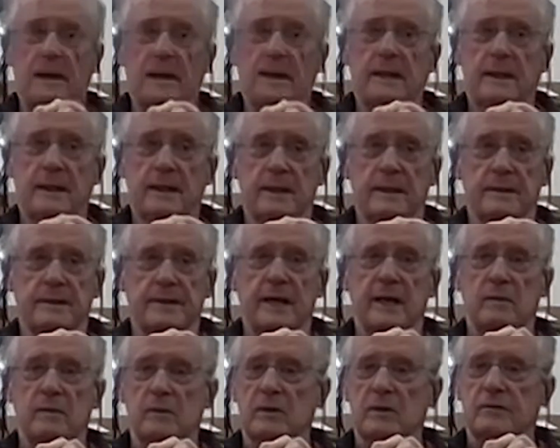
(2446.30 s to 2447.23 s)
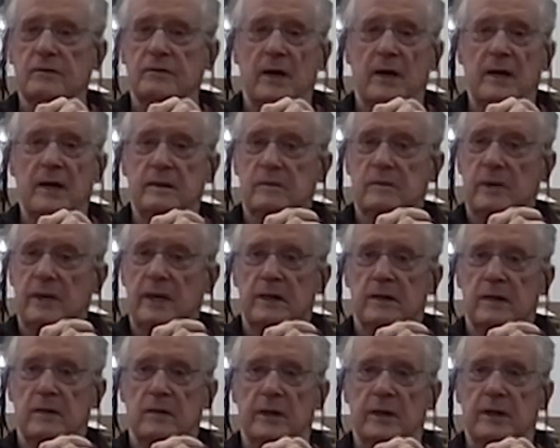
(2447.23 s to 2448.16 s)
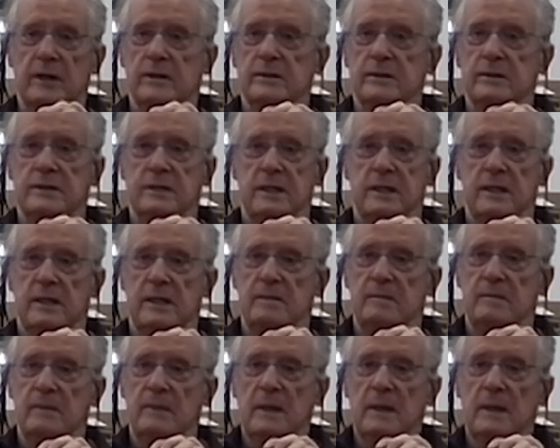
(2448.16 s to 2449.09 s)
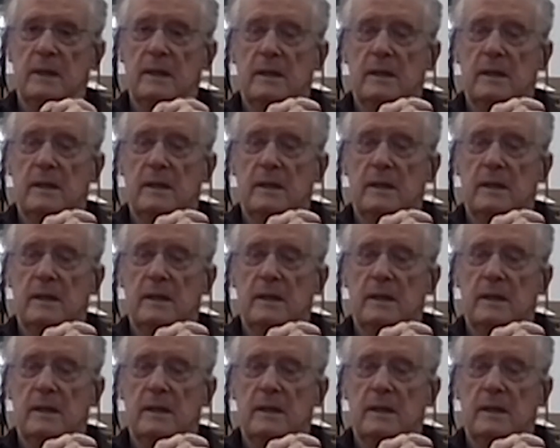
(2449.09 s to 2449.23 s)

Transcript: And that worked fine. We had quite a good team.